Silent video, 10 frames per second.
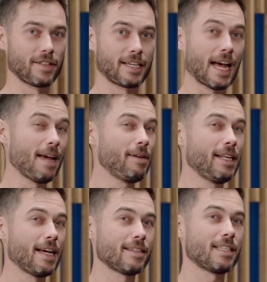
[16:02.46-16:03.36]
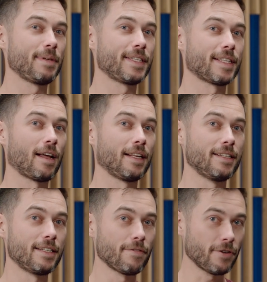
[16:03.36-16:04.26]
the cabling has to be slightly
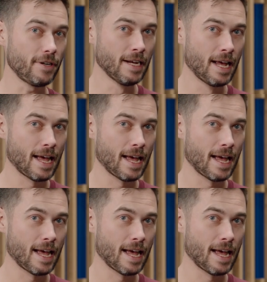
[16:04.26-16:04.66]
different.